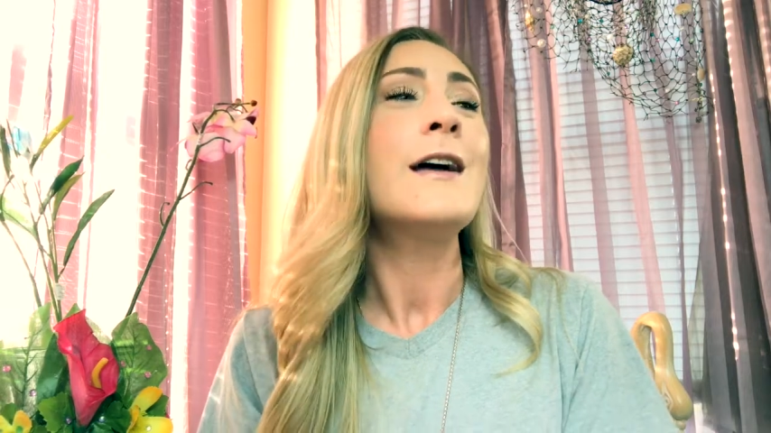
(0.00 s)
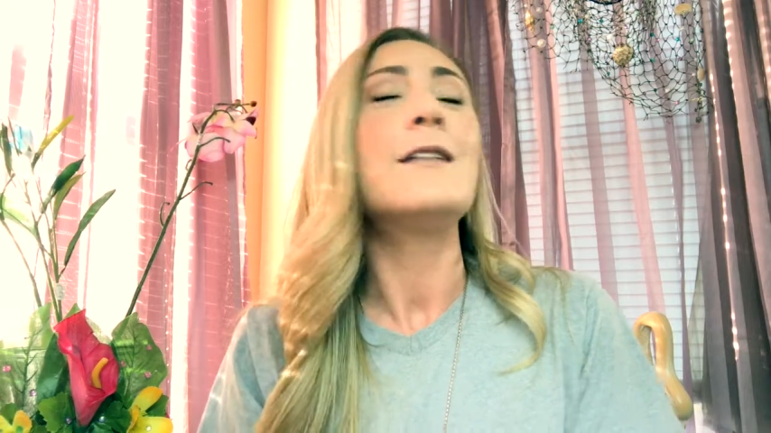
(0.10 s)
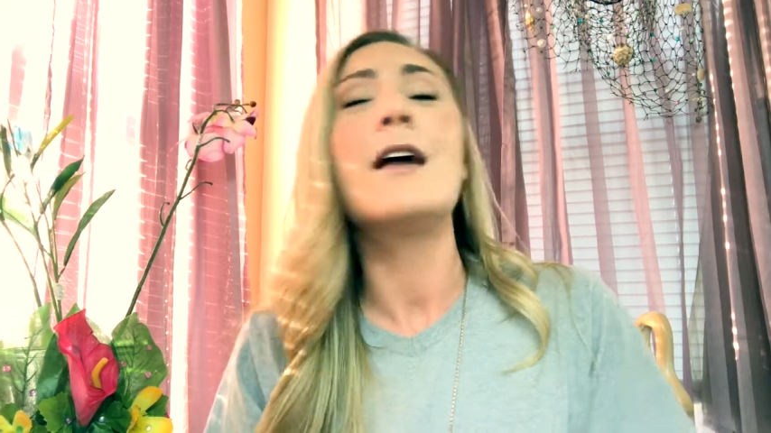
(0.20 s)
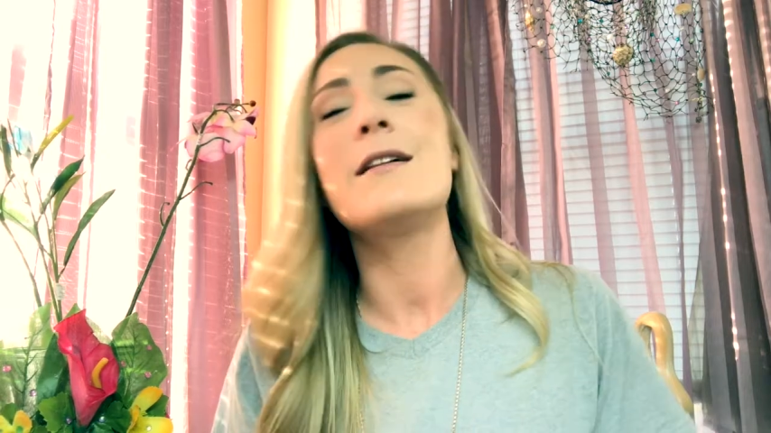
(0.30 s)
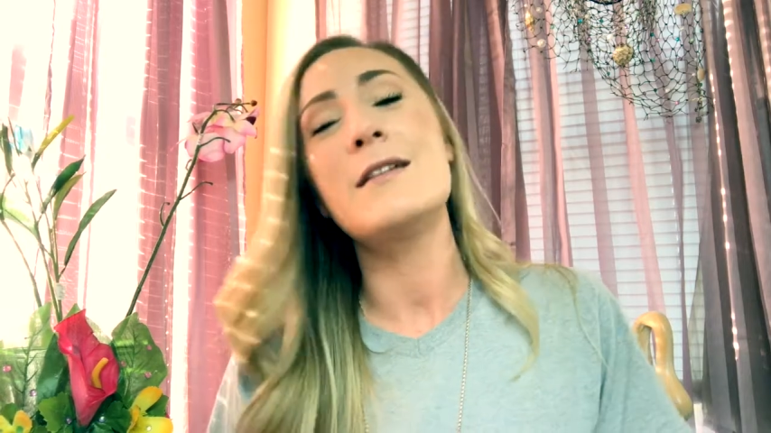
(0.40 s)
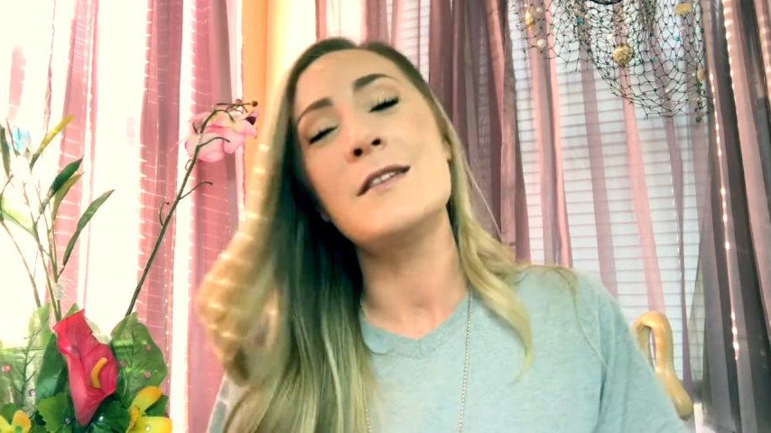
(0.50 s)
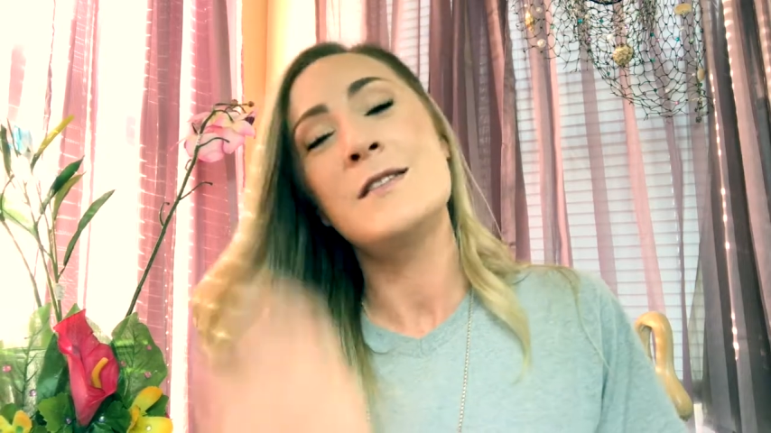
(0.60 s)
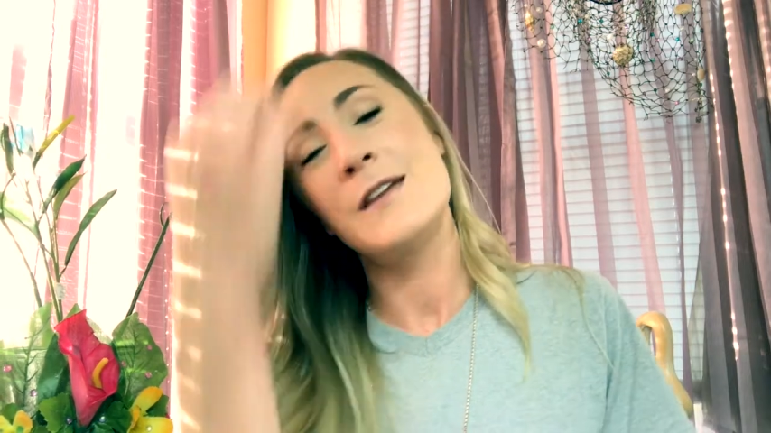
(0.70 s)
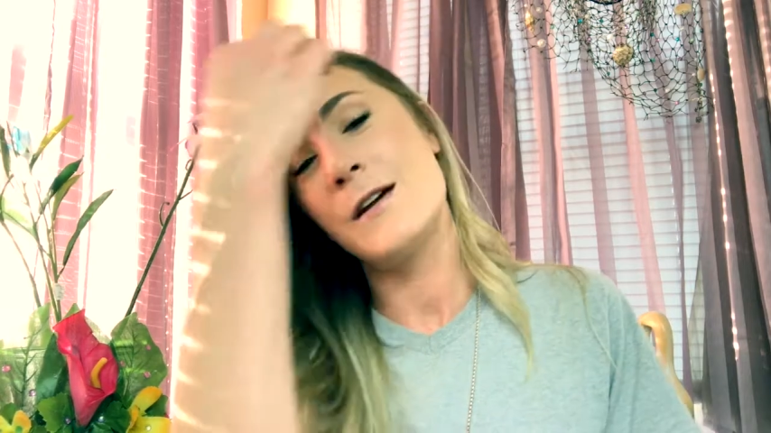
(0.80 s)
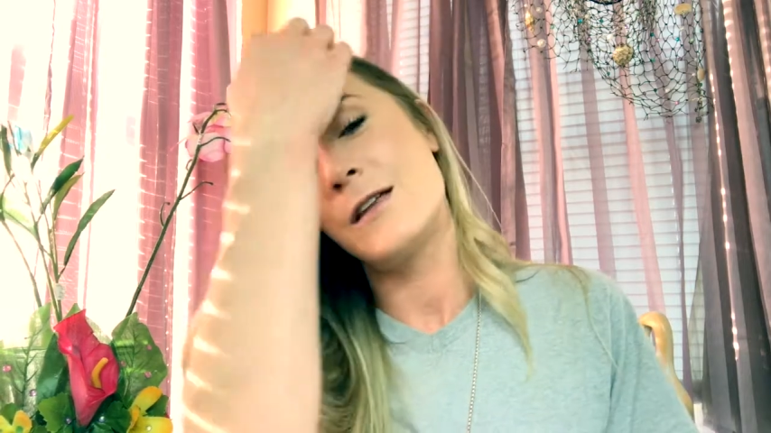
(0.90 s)
Not
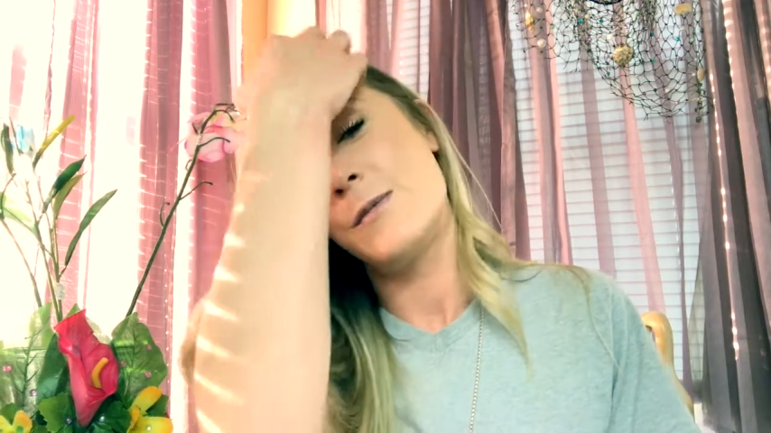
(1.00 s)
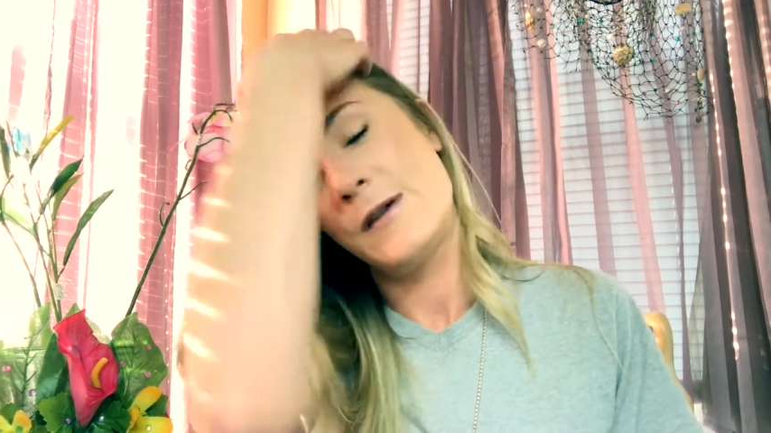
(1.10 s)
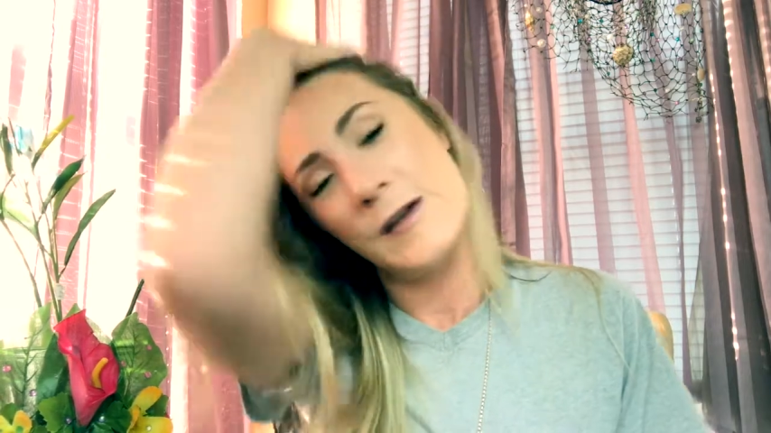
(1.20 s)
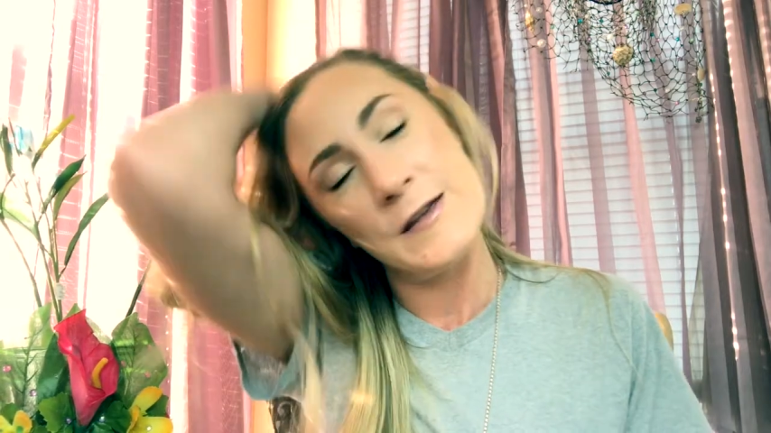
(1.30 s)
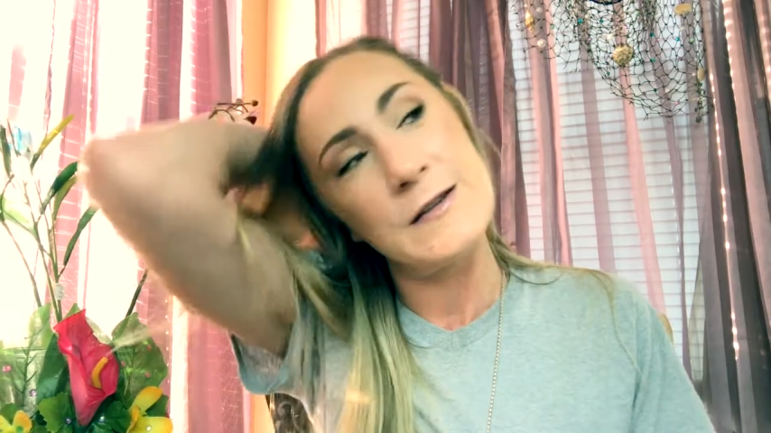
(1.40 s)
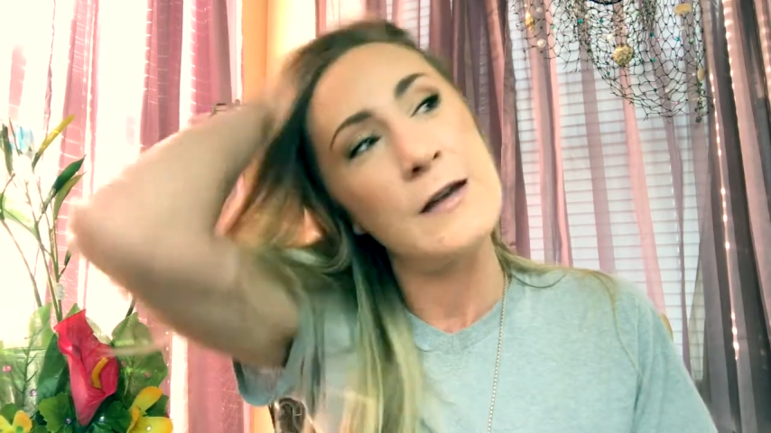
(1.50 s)
necessarily because